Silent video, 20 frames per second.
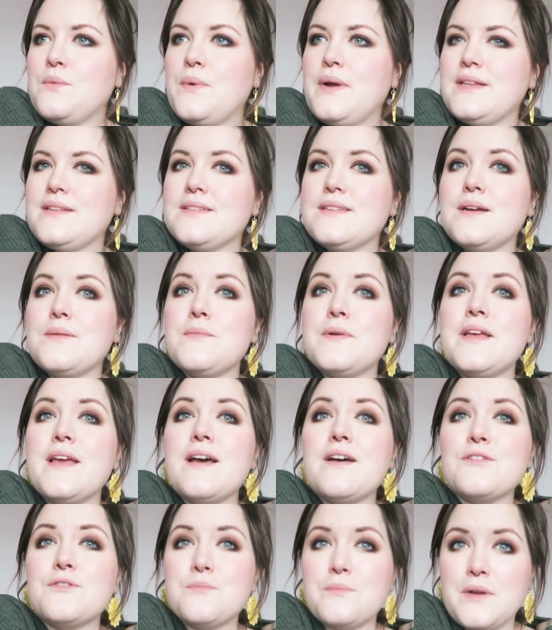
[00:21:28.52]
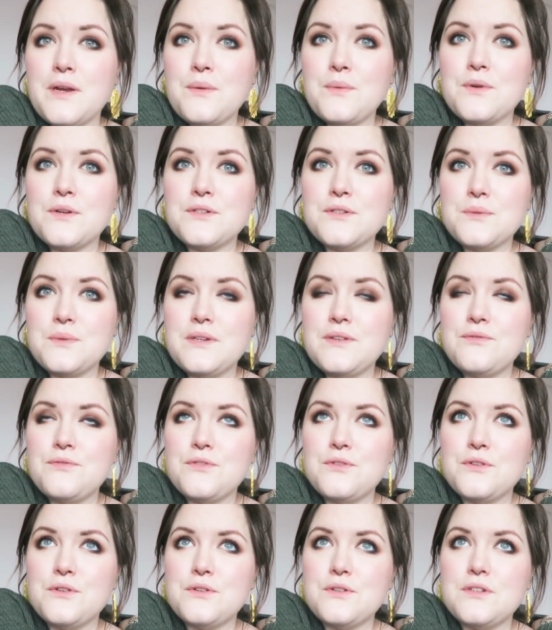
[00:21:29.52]
when somebody else might want to eat
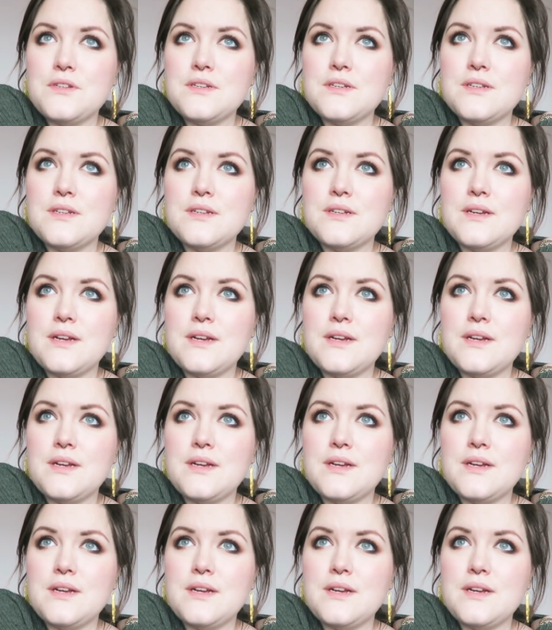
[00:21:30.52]
food